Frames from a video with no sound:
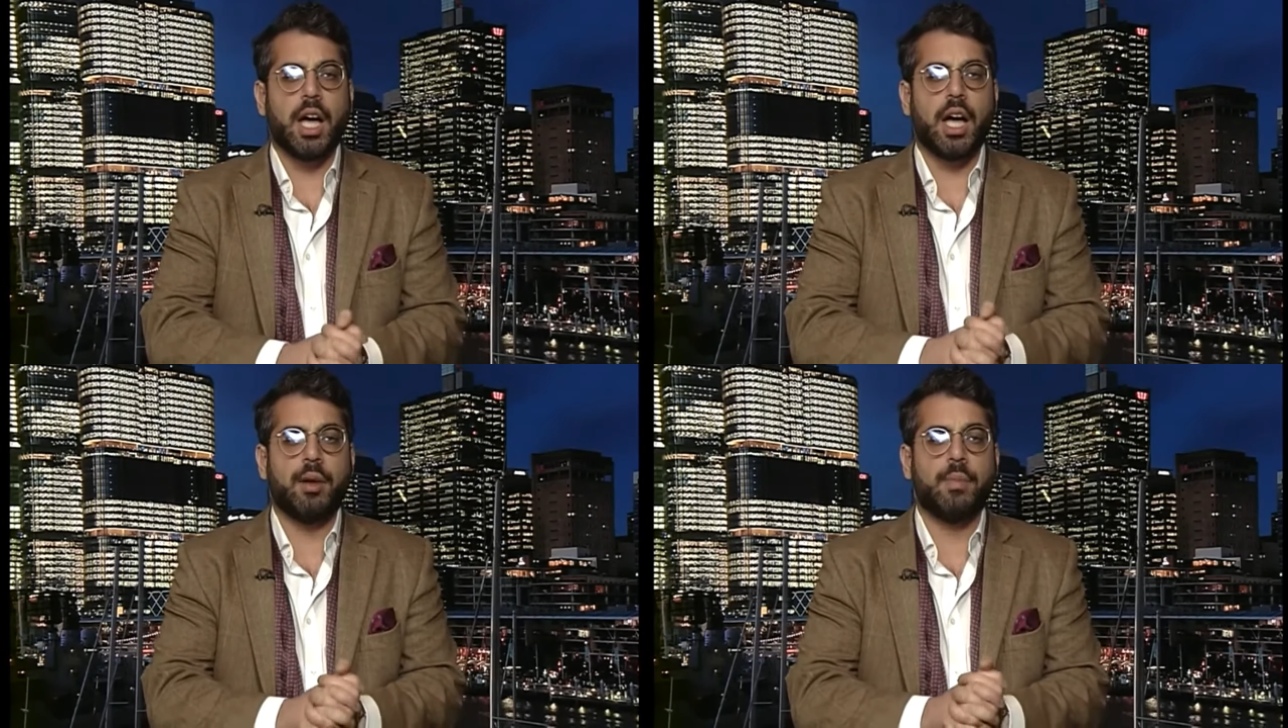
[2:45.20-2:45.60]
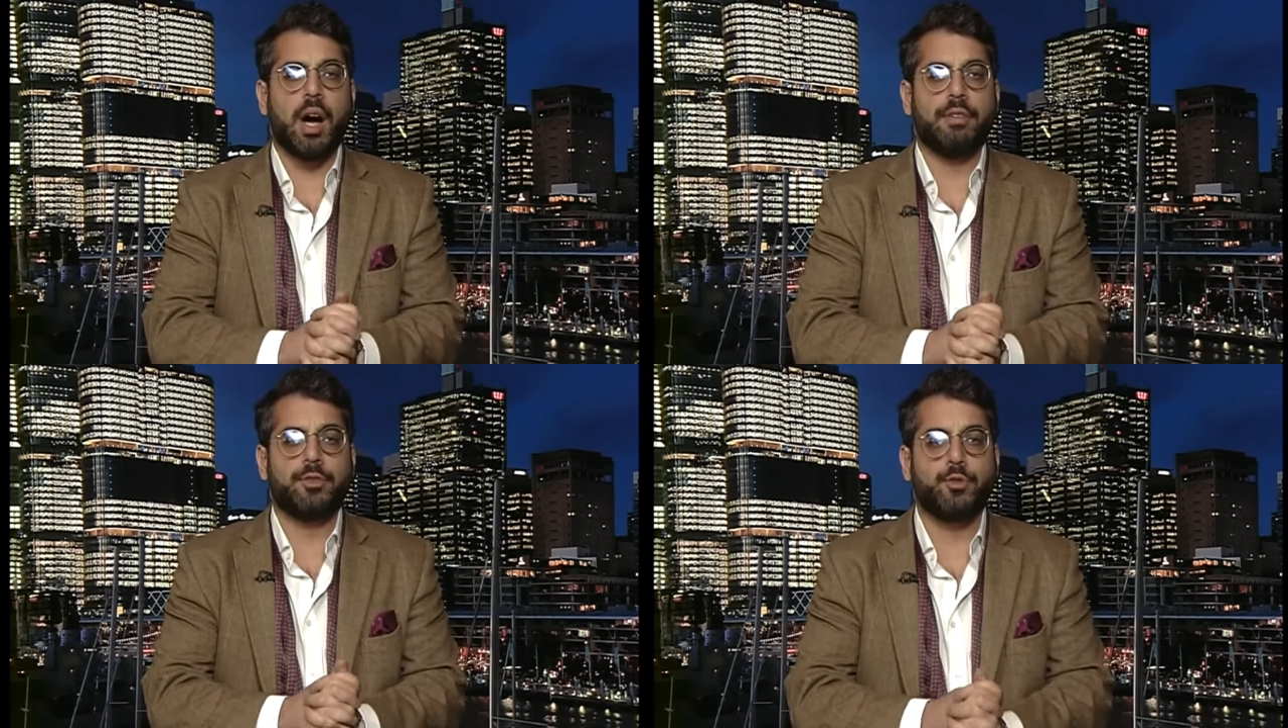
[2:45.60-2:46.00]
Um,
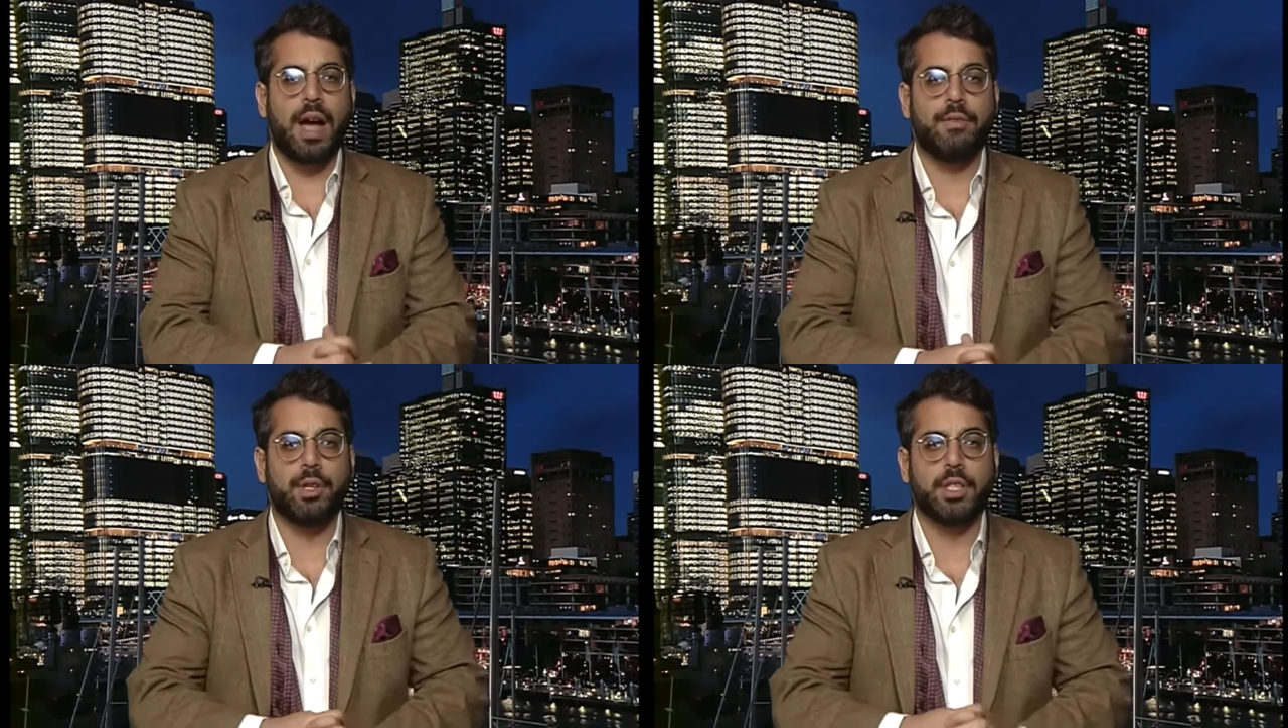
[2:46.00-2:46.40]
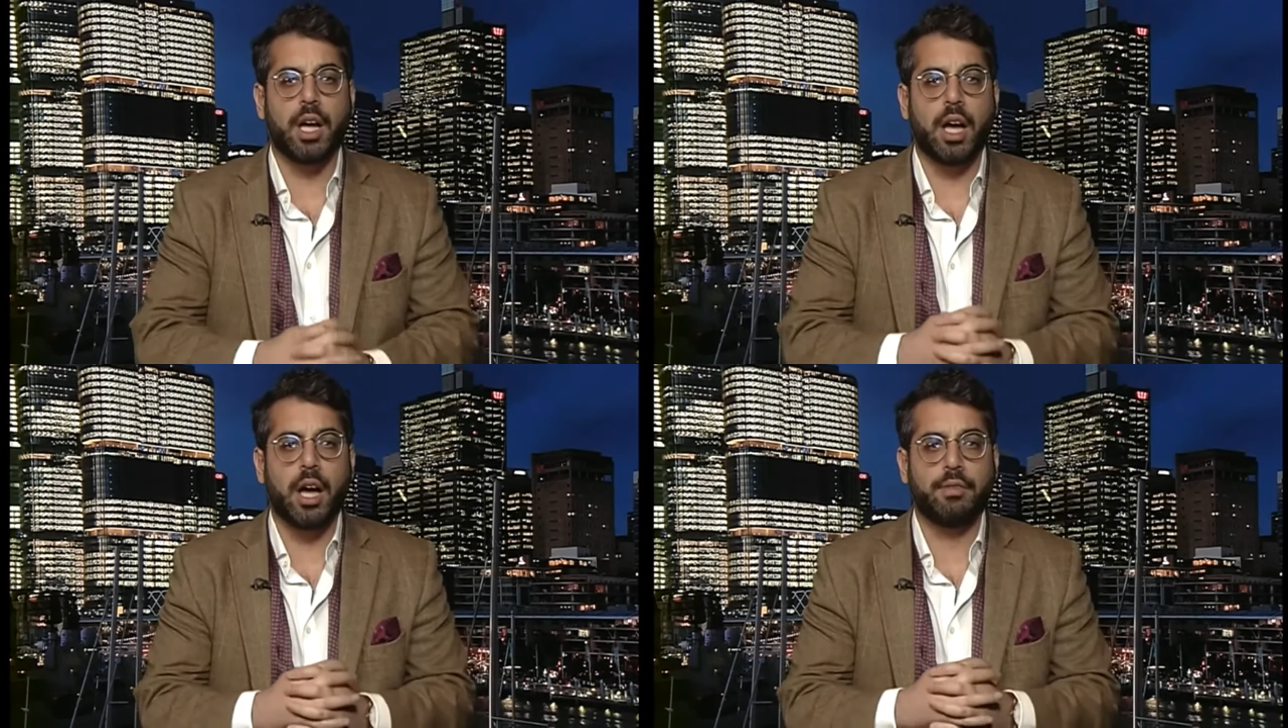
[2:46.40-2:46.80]
I've traveled,
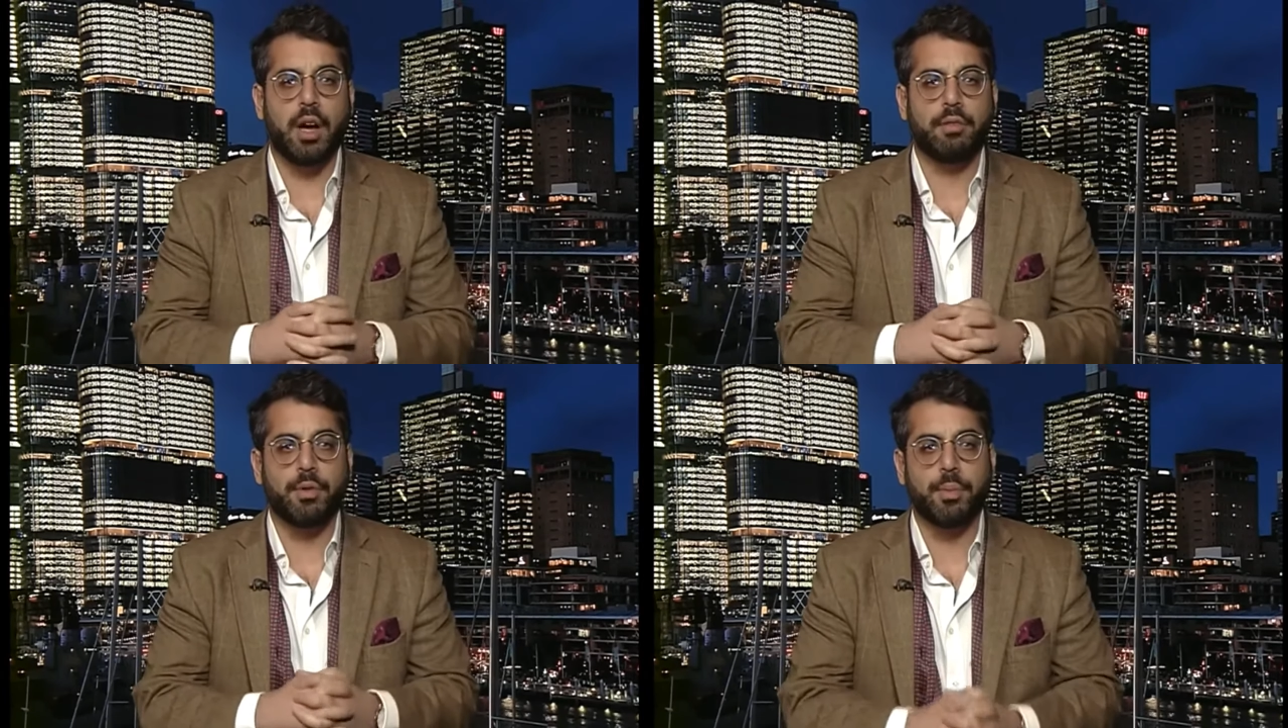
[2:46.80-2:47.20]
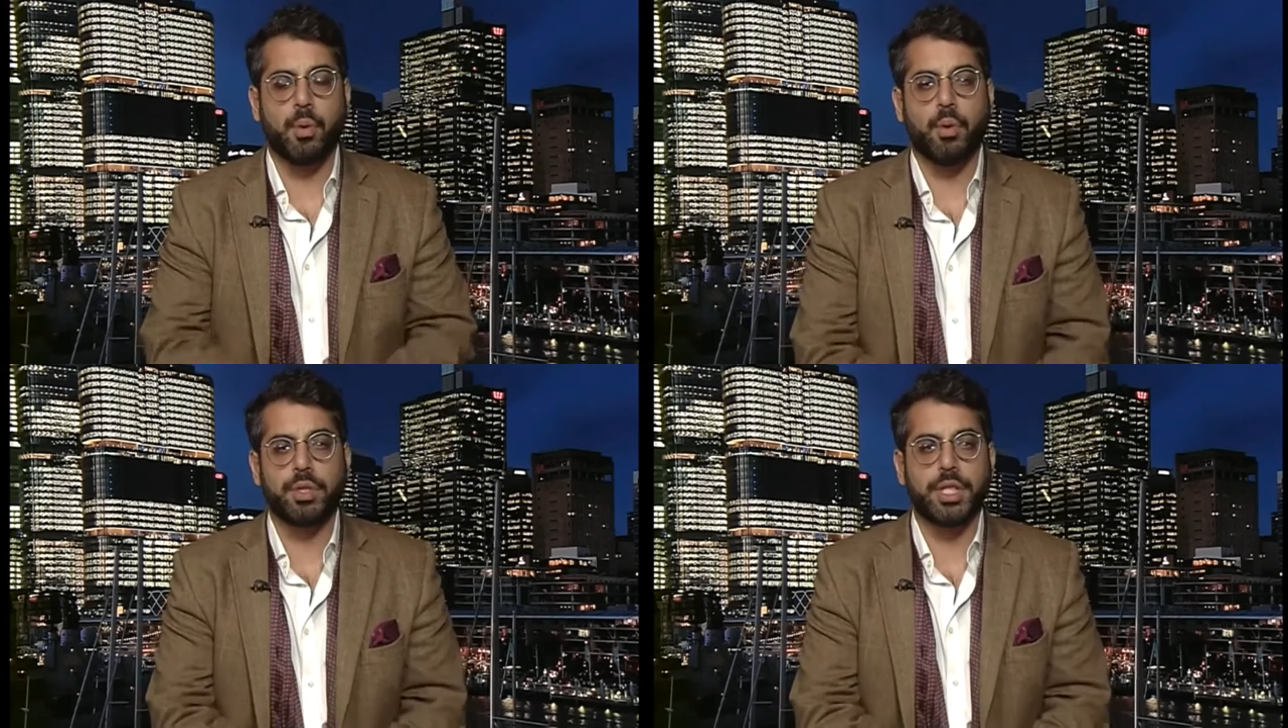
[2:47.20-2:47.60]
I, have I've
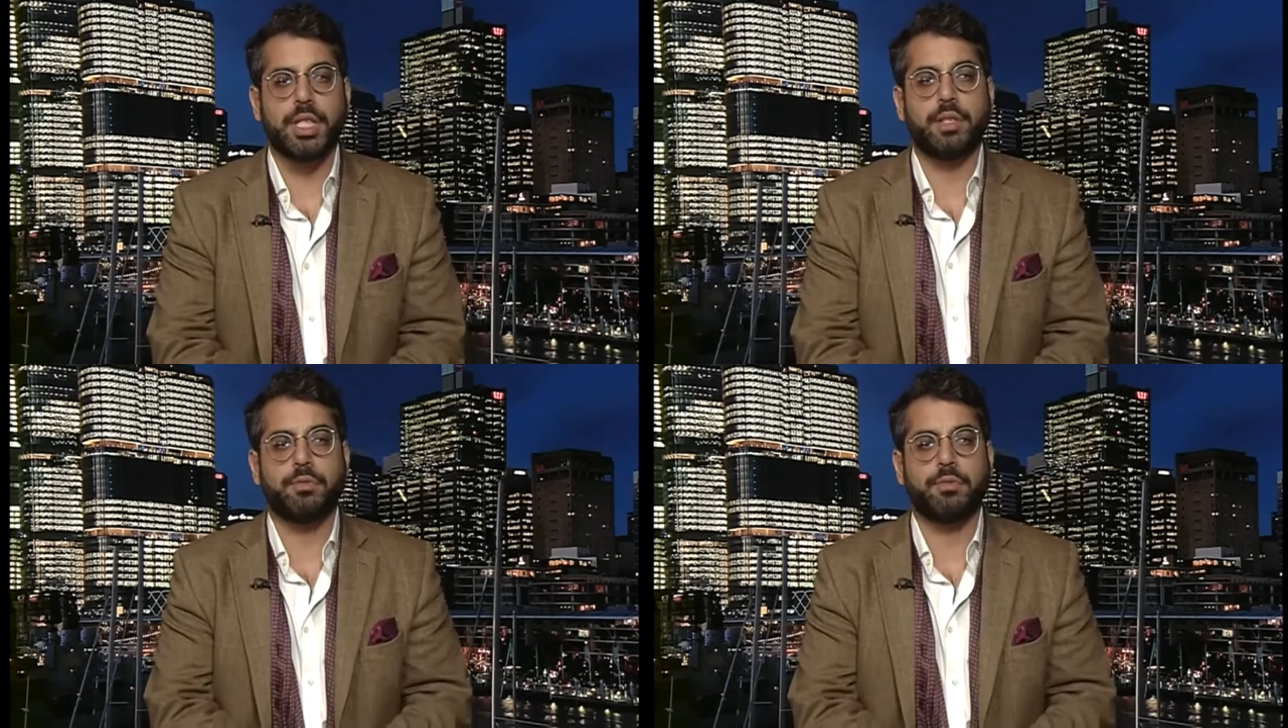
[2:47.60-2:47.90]
reported